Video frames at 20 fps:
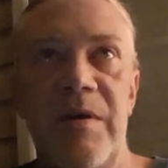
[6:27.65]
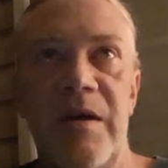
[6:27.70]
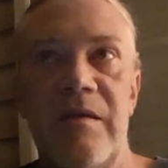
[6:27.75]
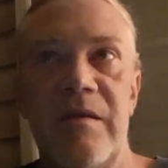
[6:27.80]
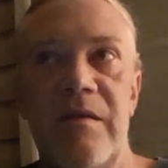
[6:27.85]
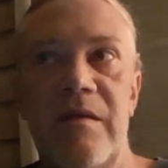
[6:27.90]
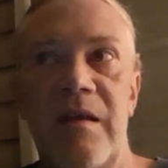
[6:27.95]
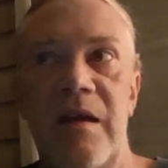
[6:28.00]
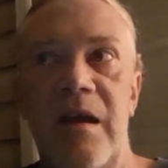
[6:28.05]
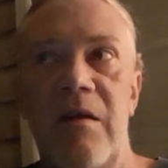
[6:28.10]
but
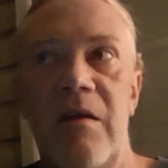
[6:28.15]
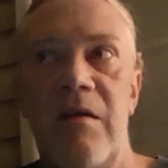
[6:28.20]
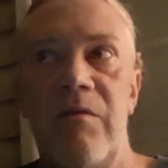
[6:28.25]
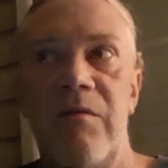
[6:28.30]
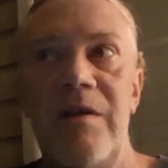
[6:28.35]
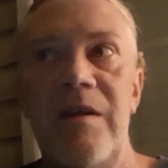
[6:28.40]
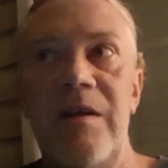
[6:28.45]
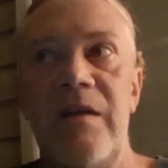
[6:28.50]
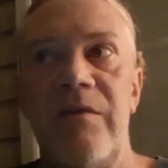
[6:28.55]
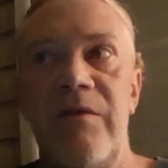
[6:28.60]
they are
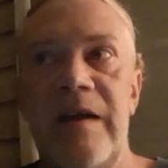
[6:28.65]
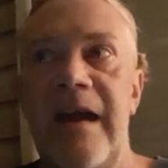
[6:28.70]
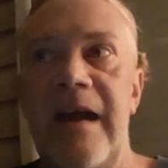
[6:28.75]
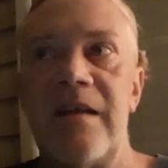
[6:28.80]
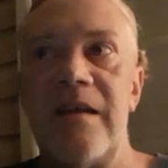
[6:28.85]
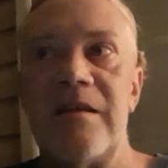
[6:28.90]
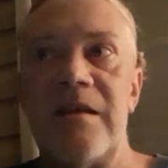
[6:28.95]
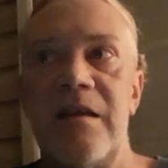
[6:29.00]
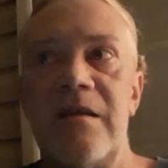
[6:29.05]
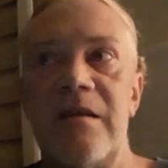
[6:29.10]
really
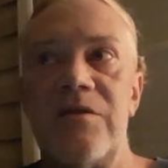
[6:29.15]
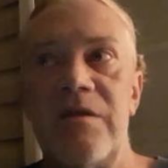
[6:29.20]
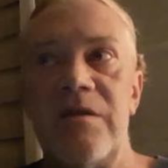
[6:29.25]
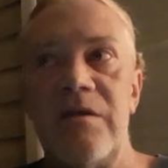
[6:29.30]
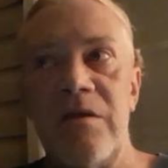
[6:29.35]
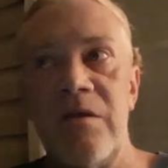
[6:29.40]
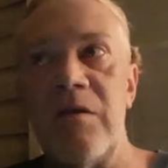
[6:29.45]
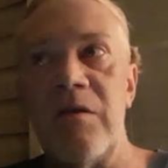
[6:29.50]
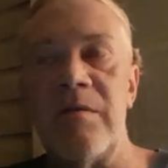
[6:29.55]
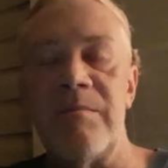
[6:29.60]
reacting to
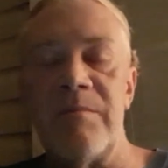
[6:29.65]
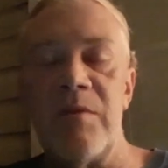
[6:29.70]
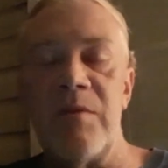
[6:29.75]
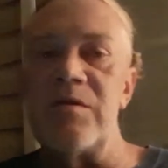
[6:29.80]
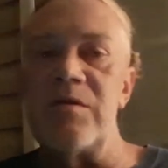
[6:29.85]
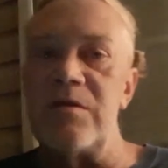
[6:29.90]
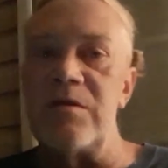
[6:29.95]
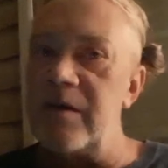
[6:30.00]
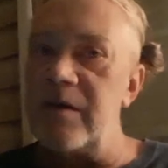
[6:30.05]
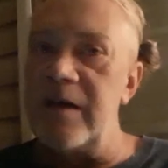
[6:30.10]
your emotional